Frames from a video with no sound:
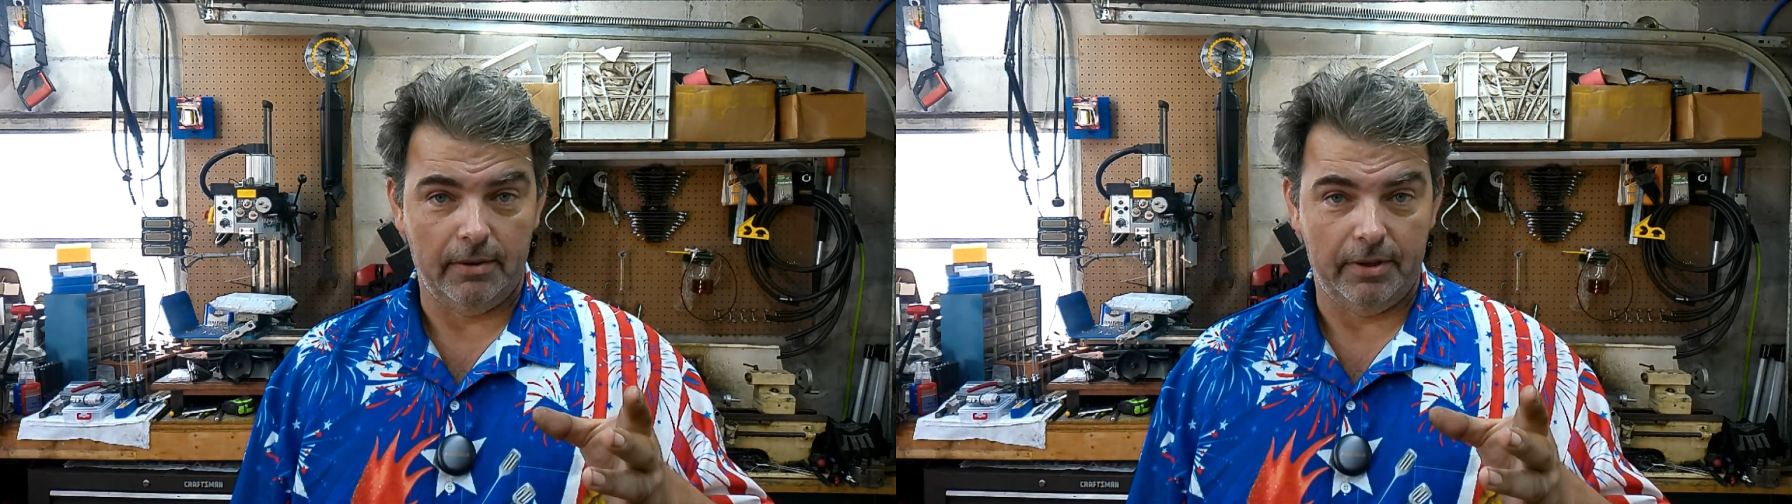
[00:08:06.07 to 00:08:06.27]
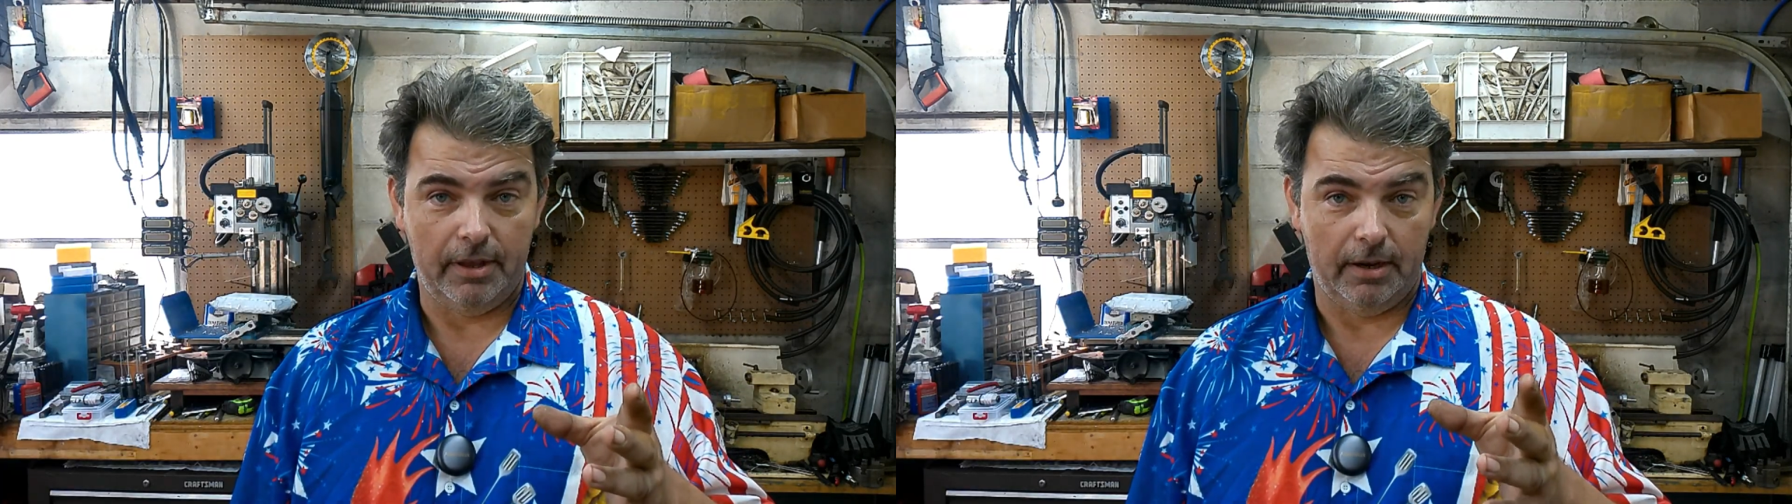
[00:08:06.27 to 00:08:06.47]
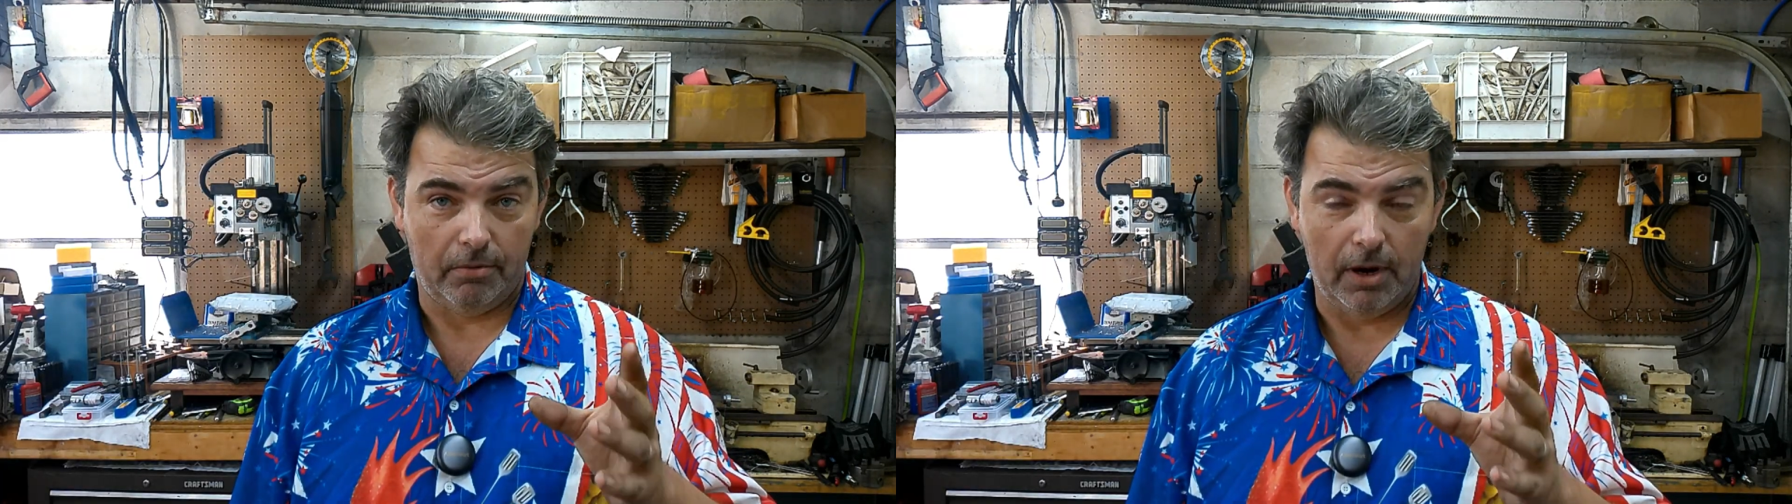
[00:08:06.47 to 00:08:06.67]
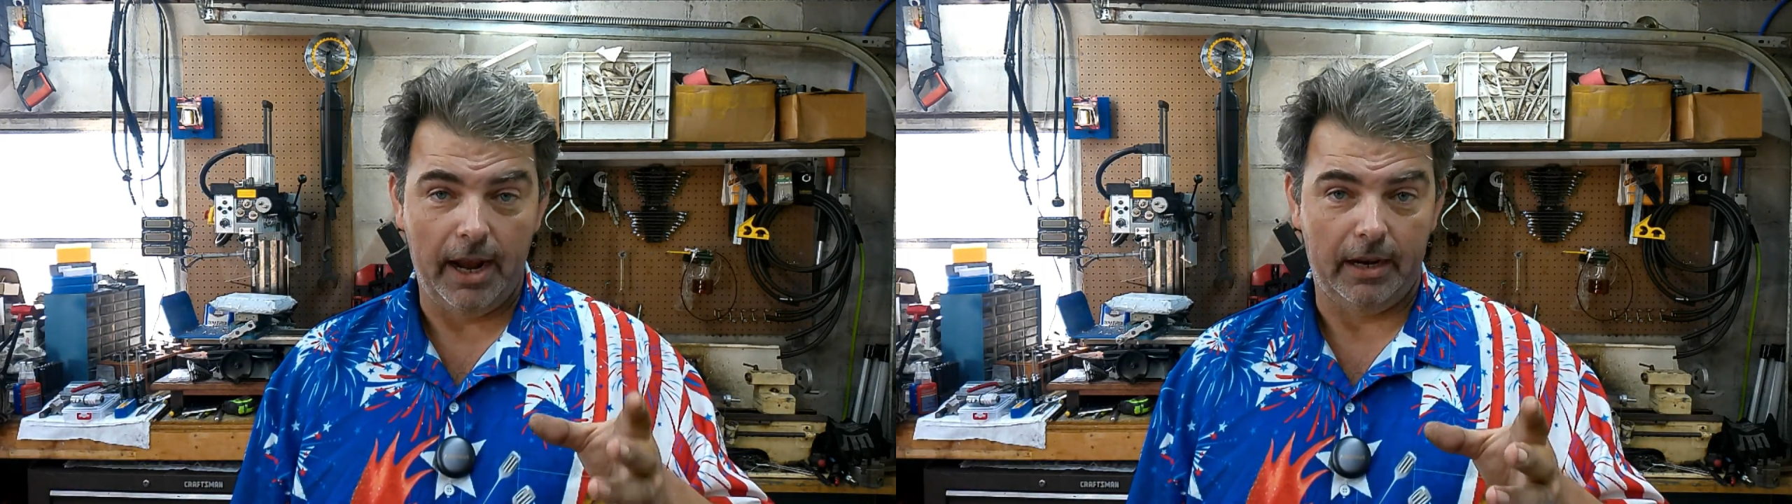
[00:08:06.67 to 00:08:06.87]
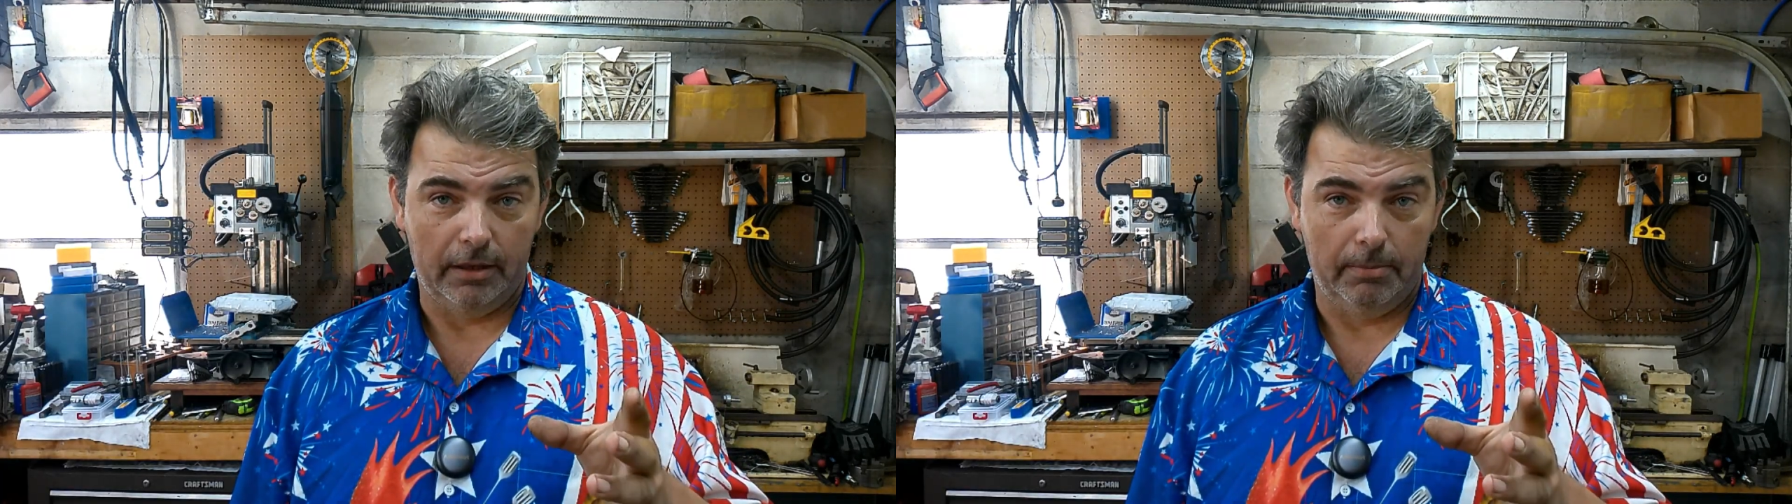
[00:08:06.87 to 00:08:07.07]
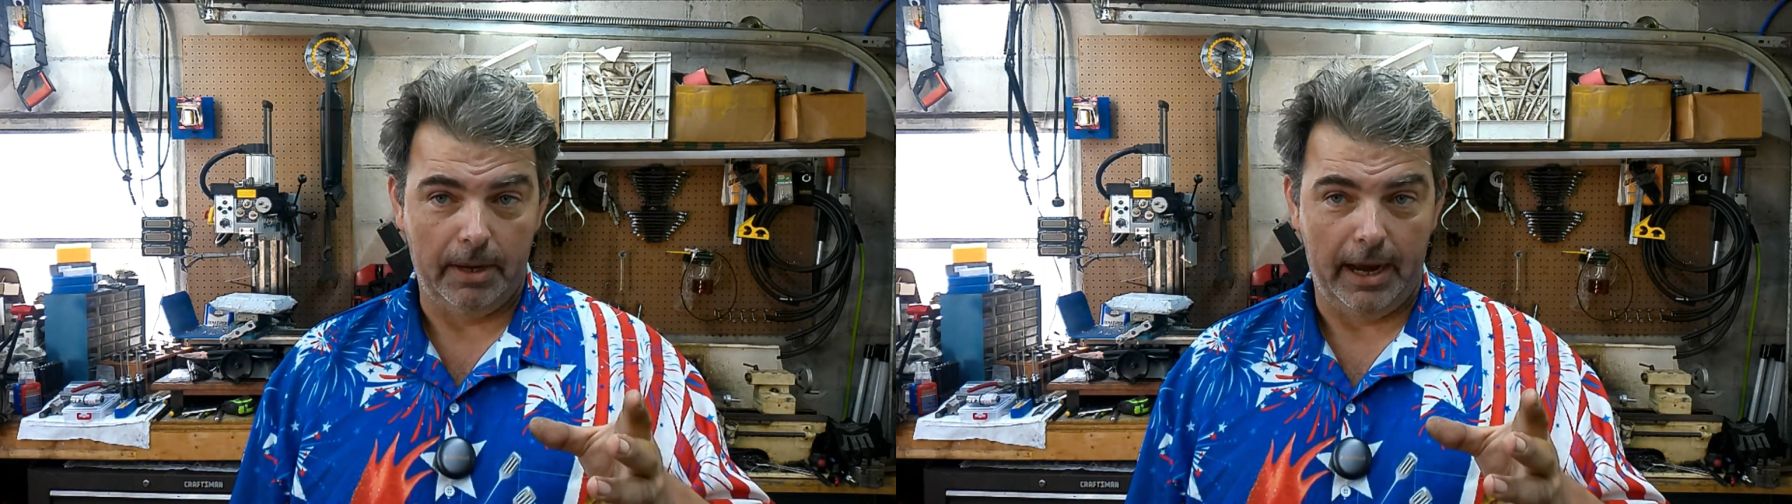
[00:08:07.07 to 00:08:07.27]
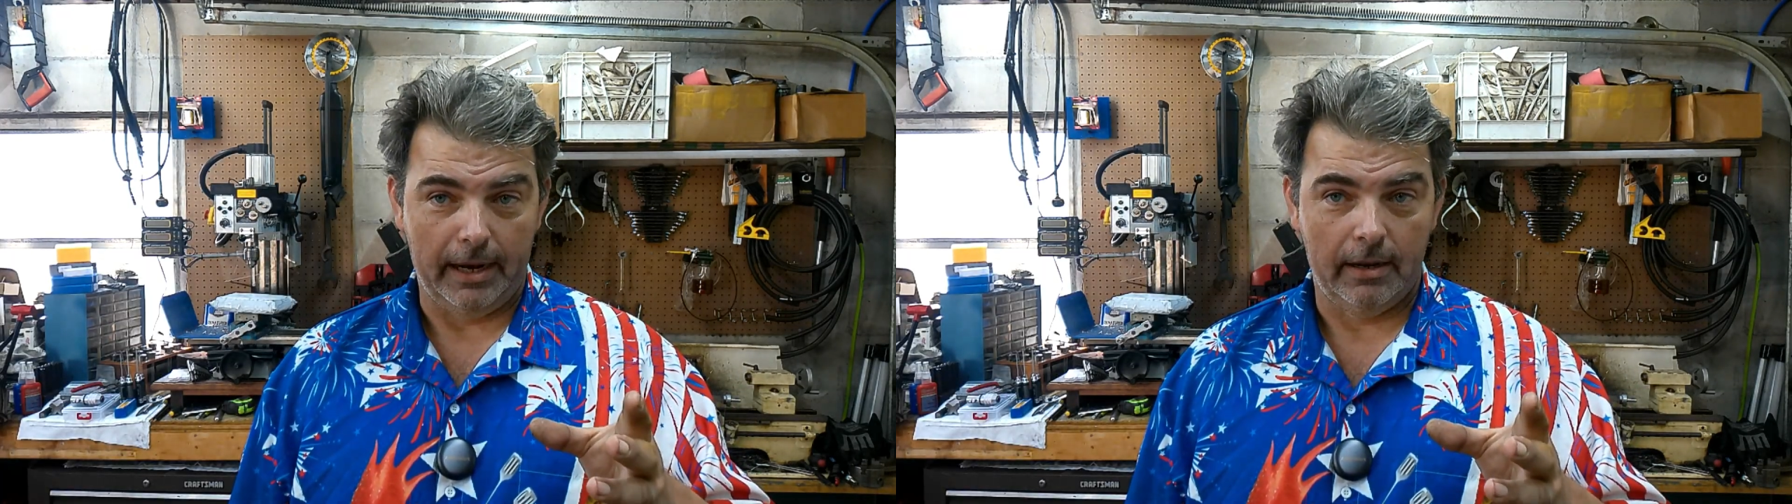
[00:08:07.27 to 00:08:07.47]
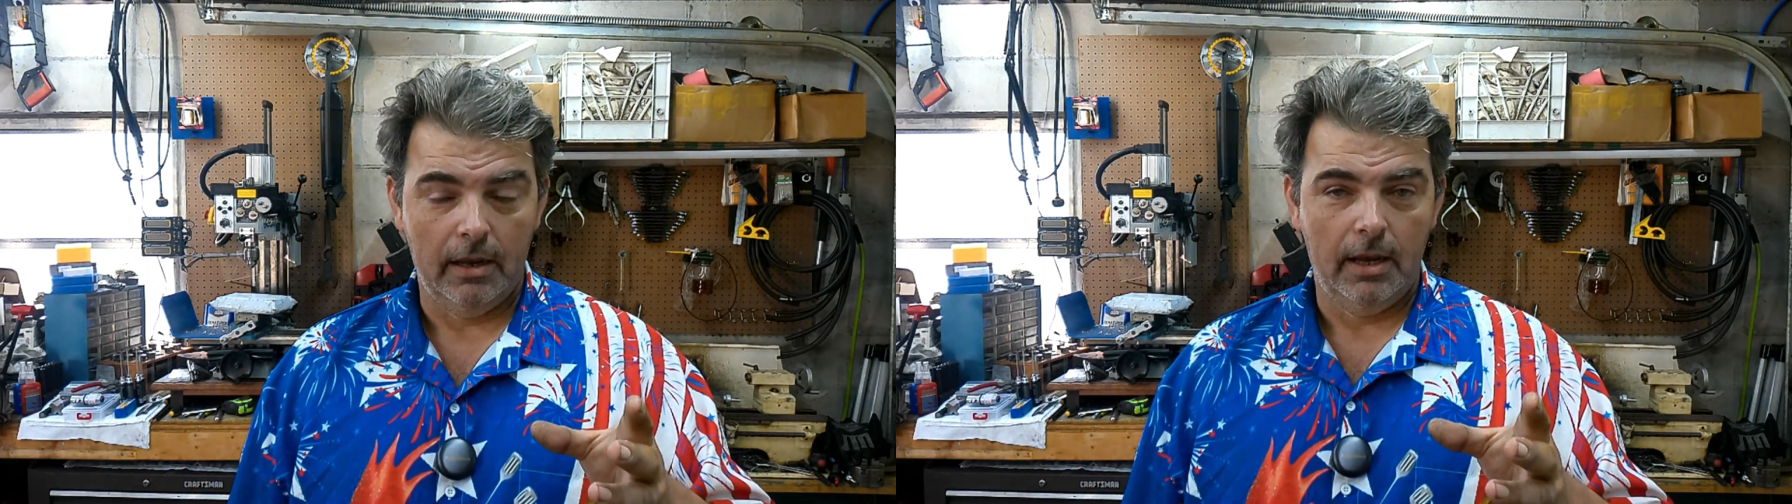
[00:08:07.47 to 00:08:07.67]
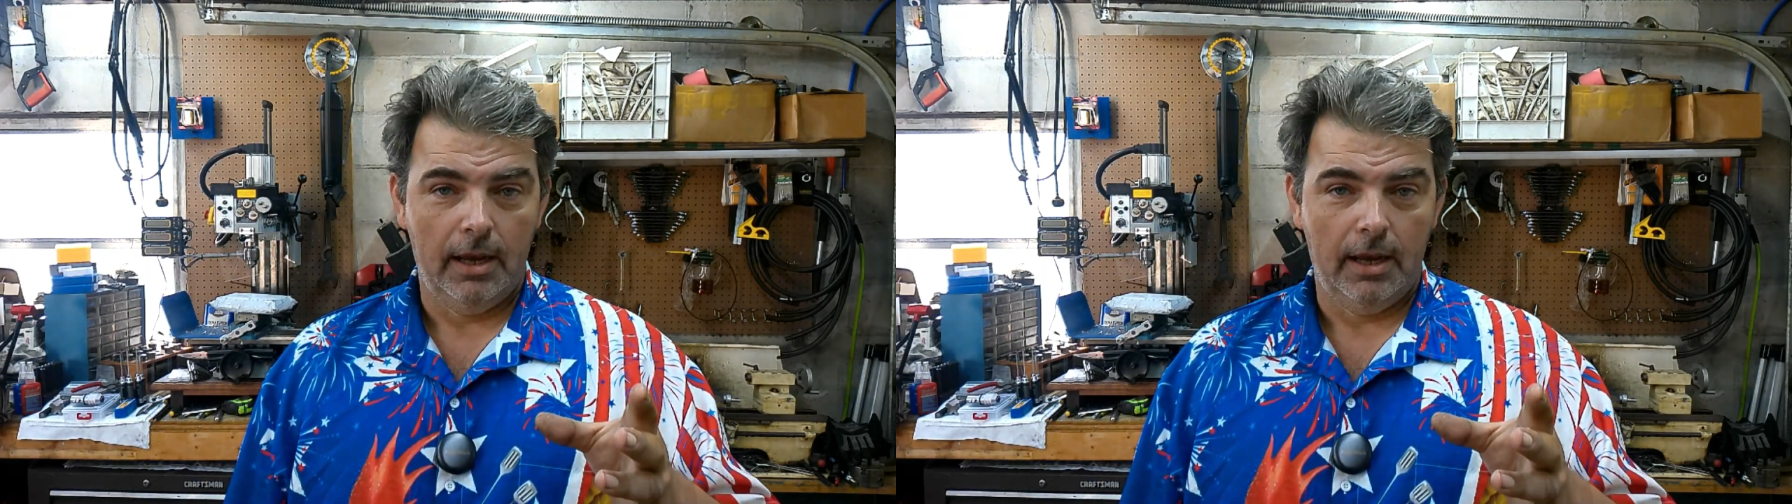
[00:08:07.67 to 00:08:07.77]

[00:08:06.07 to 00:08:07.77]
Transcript: everything right on the bike.